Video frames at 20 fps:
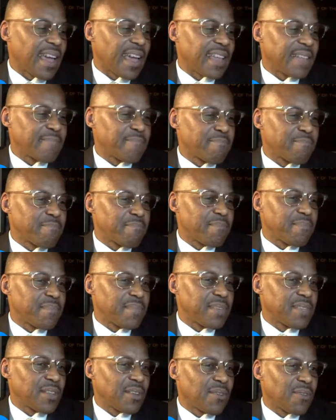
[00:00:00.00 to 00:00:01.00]
And
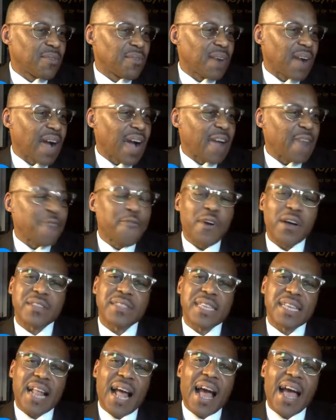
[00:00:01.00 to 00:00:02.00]
you know, I
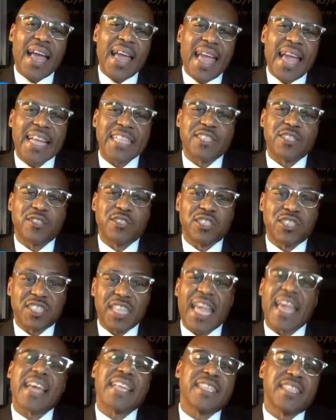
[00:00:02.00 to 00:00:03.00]
felt that I had to
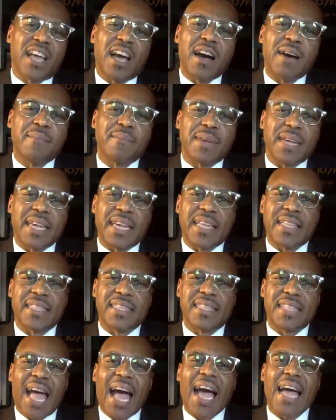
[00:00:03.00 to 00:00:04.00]
stand up
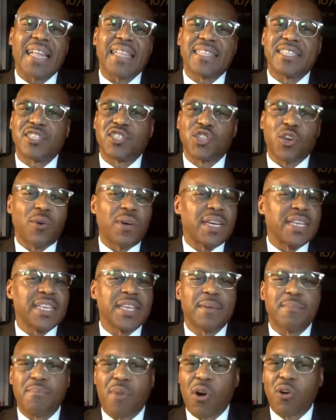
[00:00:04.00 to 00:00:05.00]
and not show
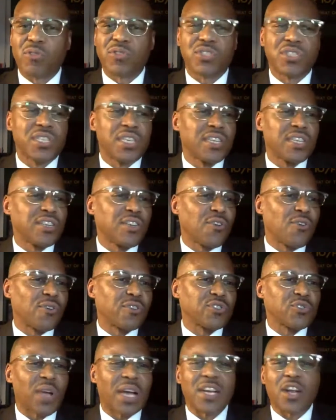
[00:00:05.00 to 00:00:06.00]
any emotion
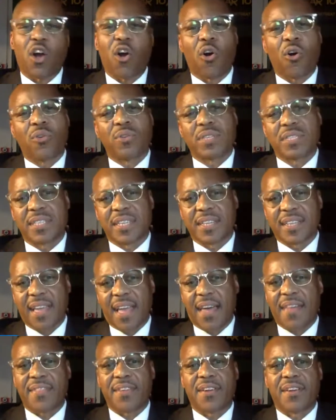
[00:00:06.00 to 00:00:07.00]
or try to hold it
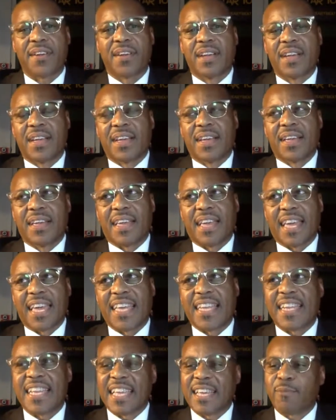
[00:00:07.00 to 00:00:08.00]
together.
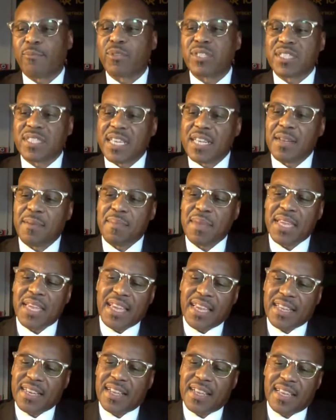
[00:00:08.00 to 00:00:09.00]
And it was sending me
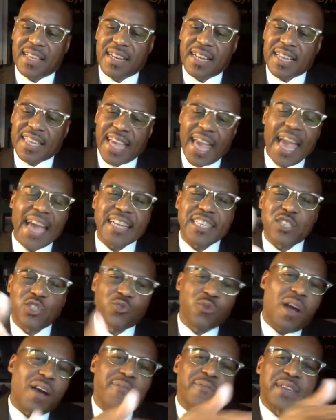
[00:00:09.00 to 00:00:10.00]
in a
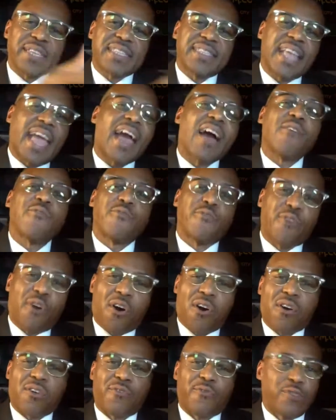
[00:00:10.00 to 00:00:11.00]
catastrophic
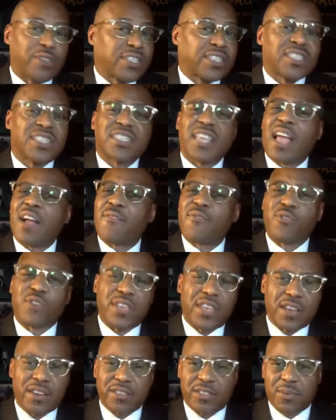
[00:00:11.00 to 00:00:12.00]
downfall for several
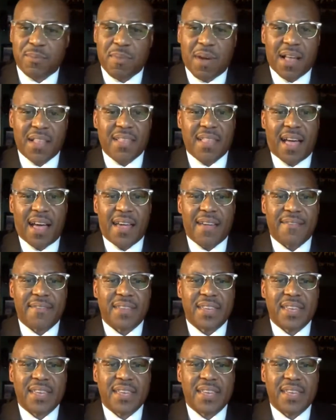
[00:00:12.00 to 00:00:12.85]
years of my life.